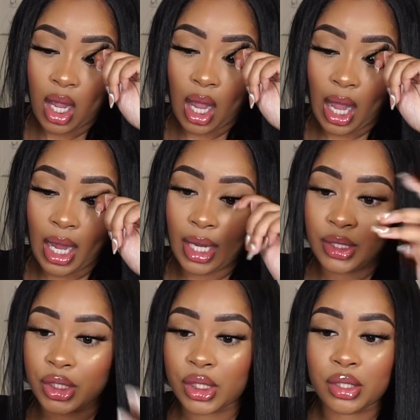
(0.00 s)
I
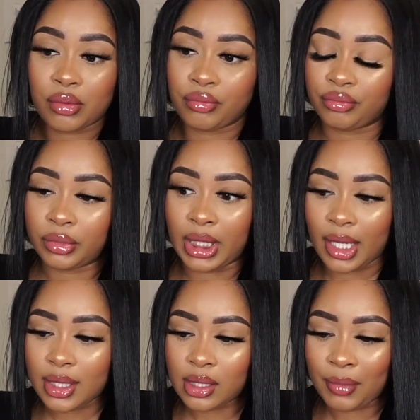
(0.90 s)
just
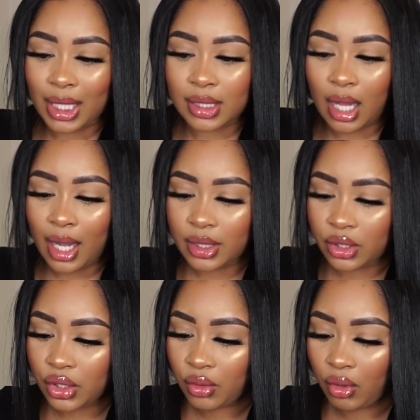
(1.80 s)
guessed my size
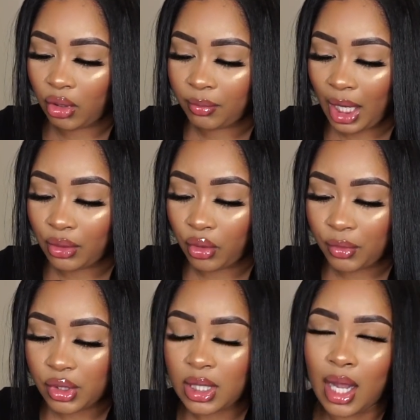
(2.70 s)
and just ordered my
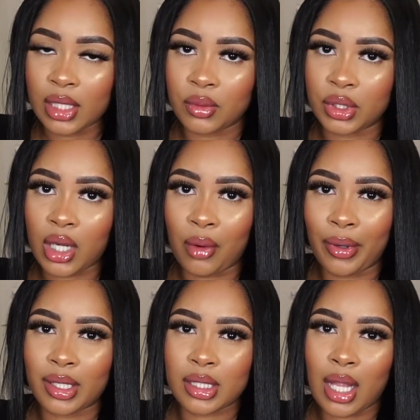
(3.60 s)
normal size, which I
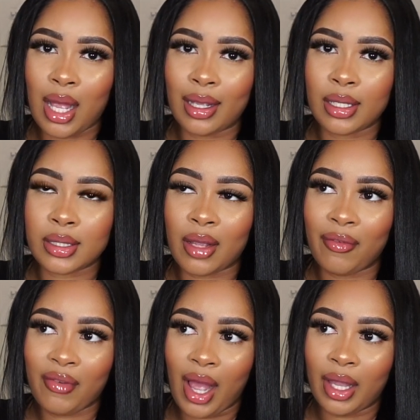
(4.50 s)
wear a size
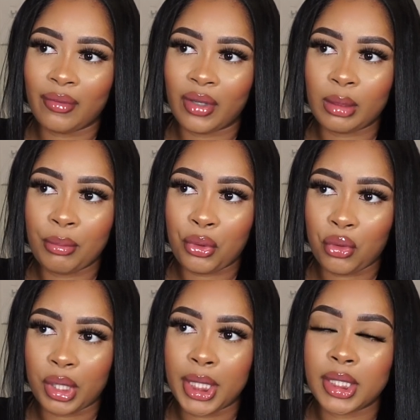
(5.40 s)
5 in
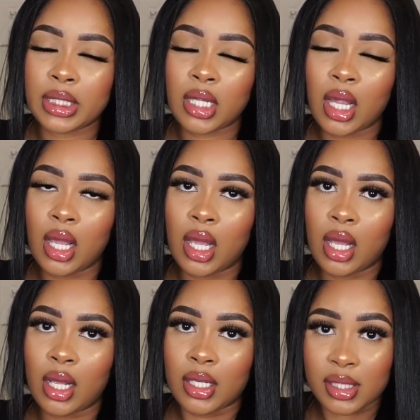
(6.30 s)
boys,
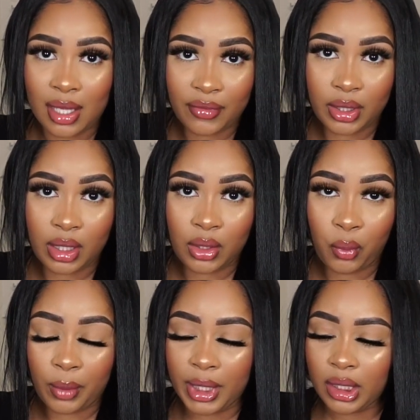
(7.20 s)
7 in
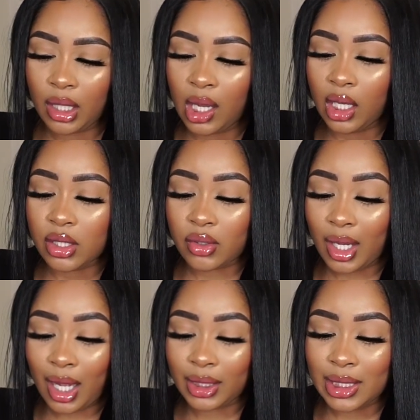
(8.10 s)
women. So I
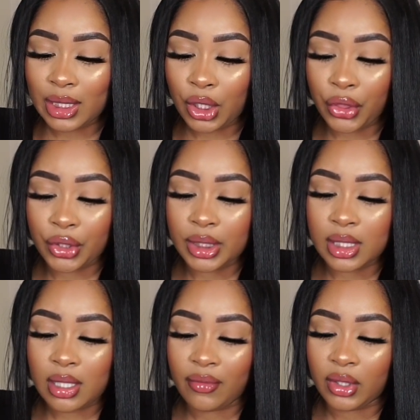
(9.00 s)
got these in a
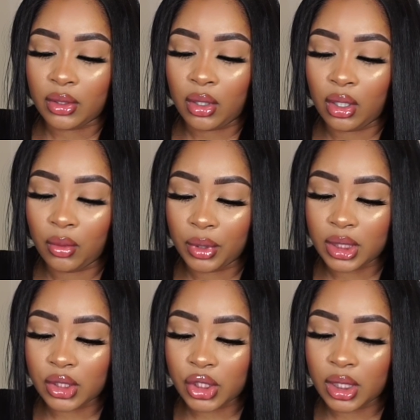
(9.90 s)
37,
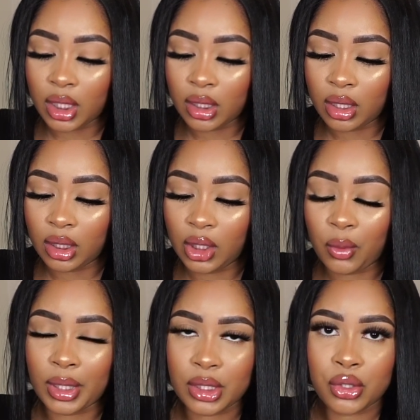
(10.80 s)
which
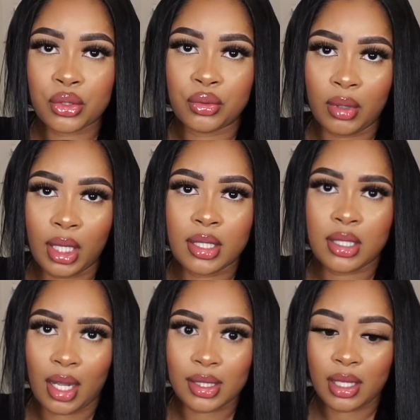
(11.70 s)
equates to a
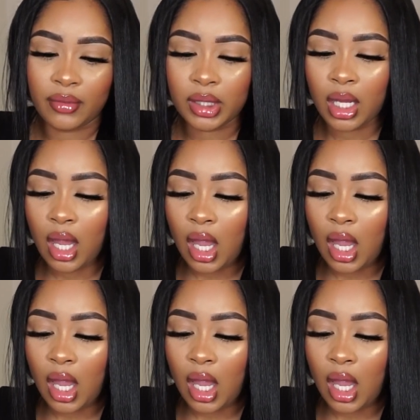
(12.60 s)
size 7,